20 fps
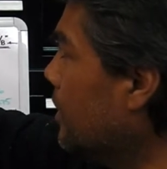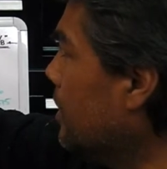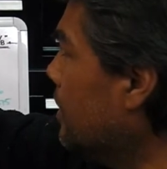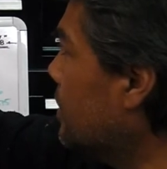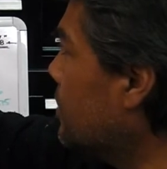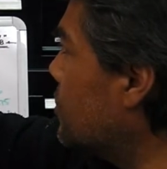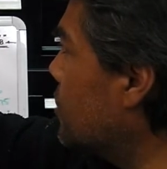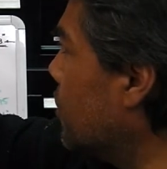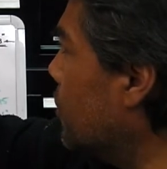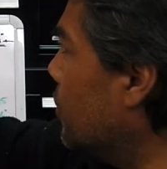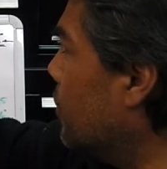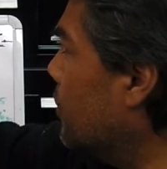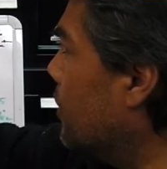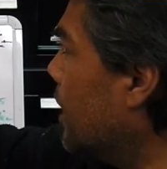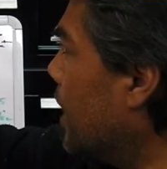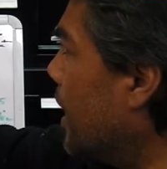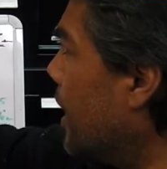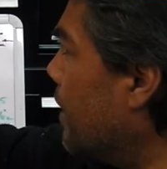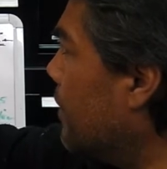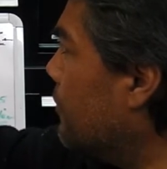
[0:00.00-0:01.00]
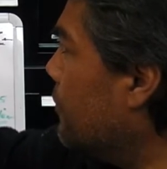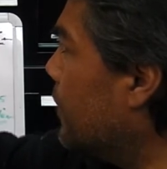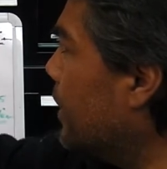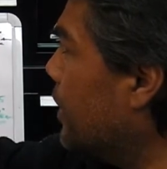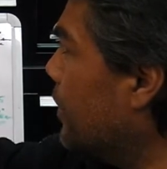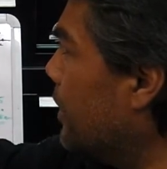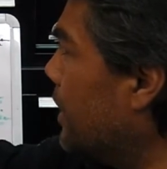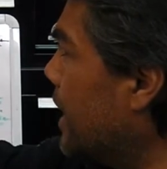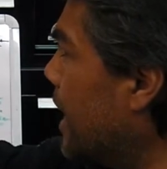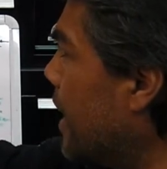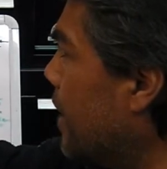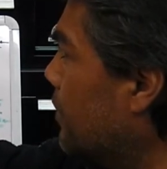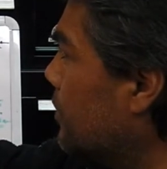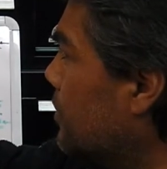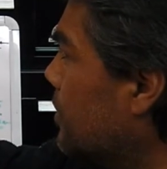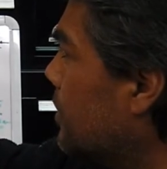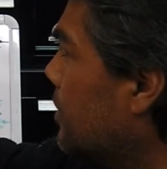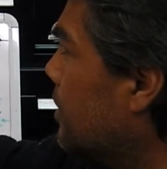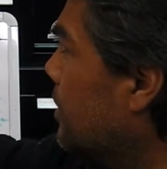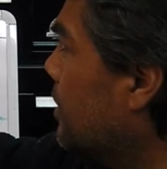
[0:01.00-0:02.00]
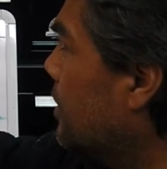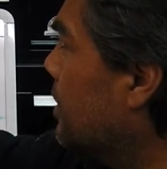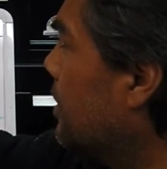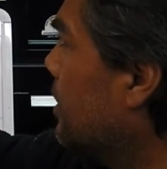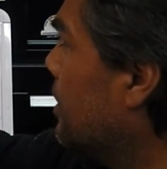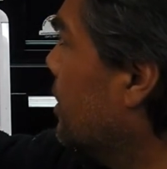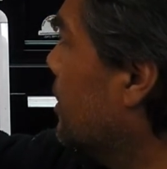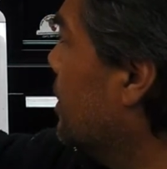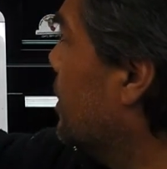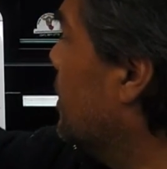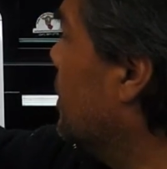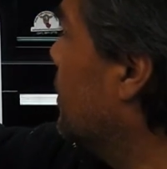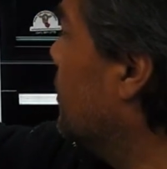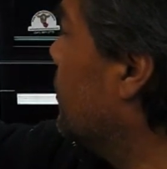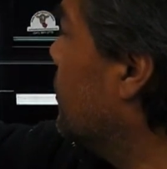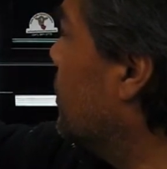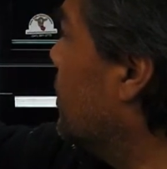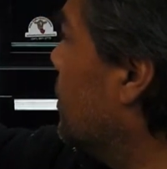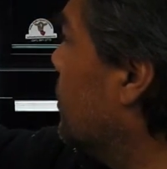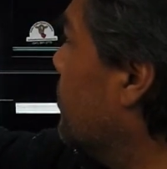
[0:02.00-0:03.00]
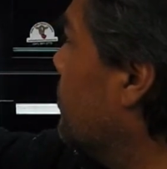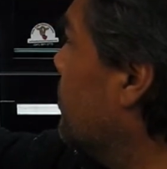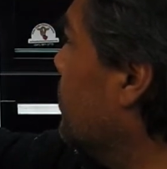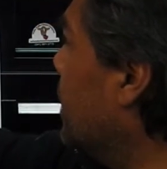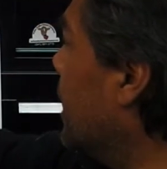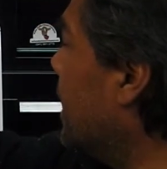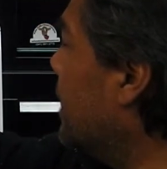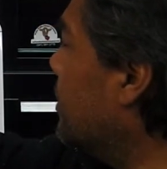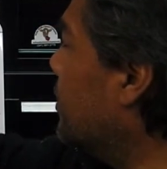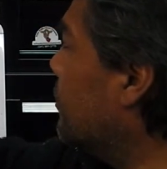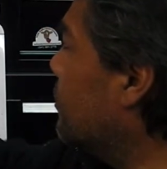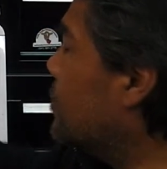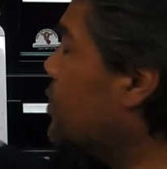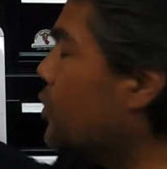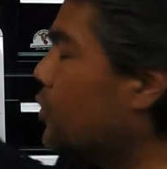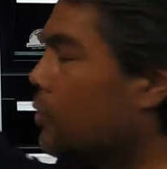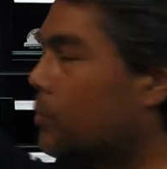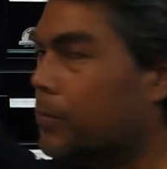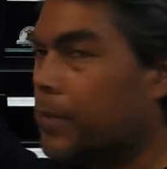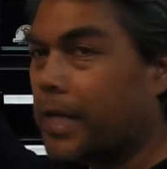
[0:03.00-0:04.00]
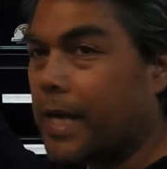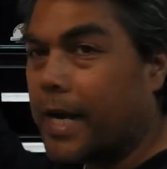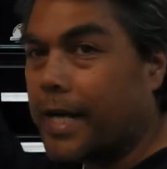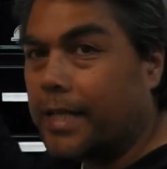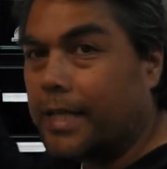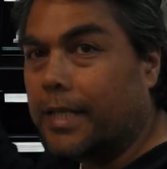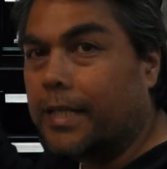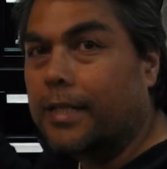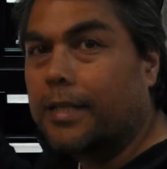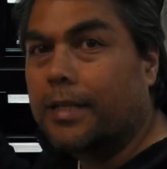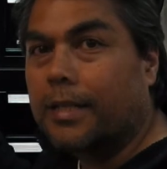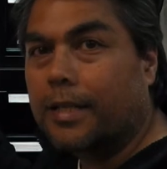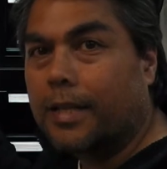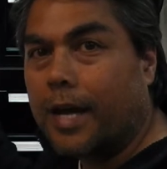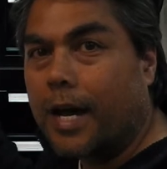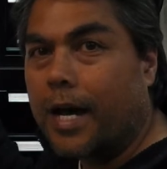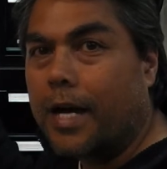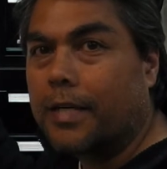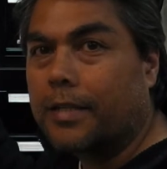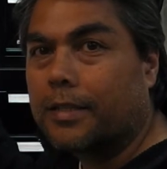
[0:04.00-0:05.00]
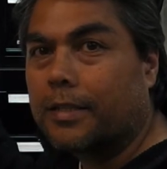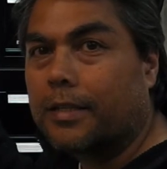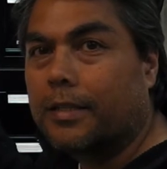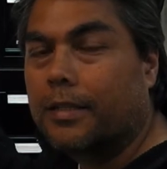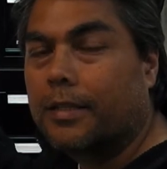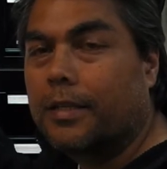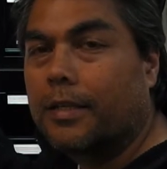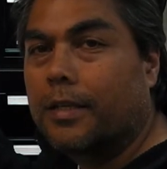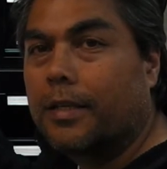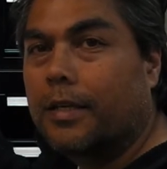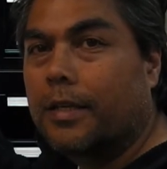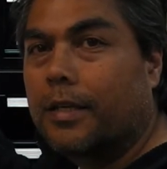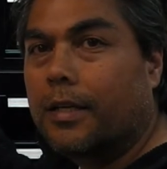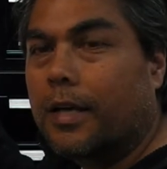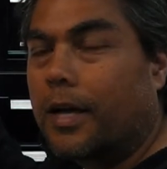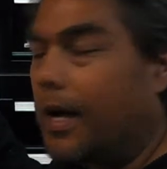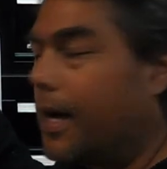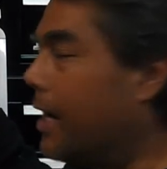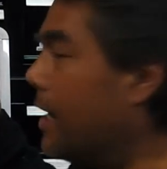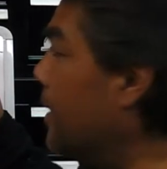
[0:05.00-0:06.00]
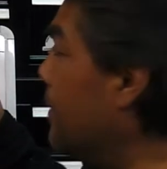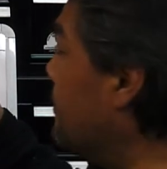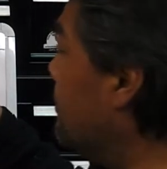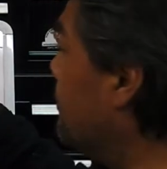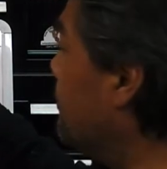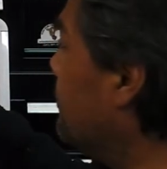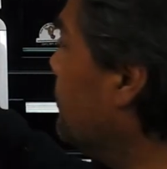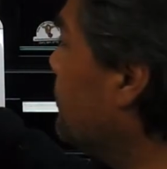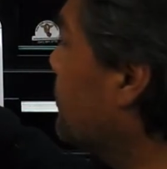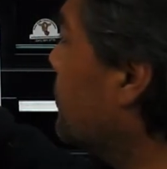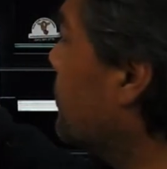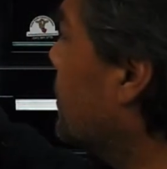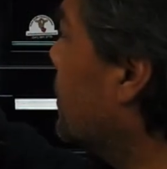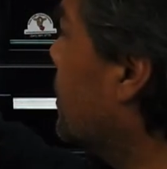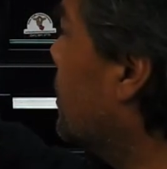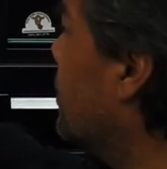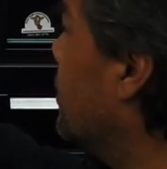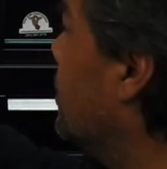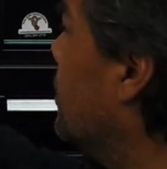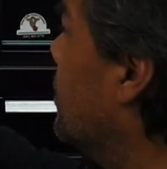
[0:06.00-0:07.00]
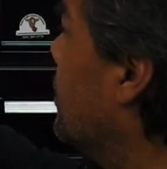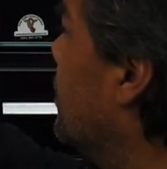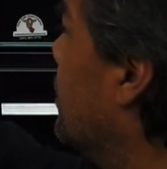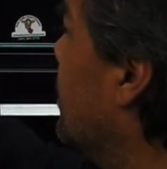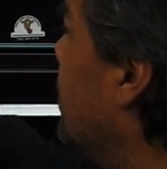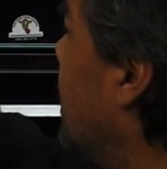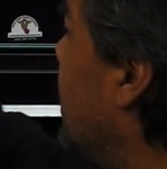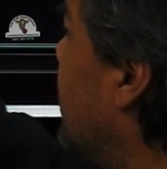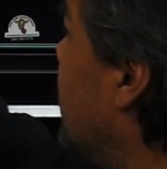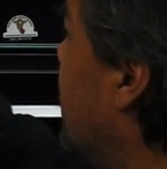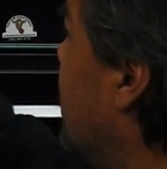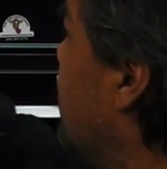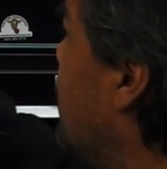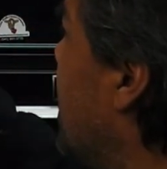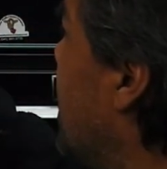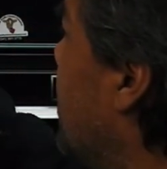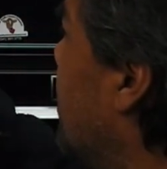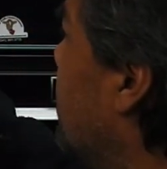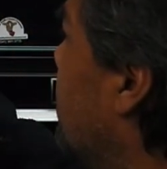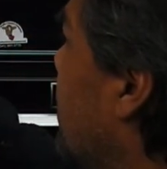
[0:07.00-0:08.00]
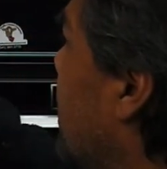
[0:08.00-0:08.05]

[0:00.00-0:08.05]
So figuring out the length of tube that I needed to cut, I came out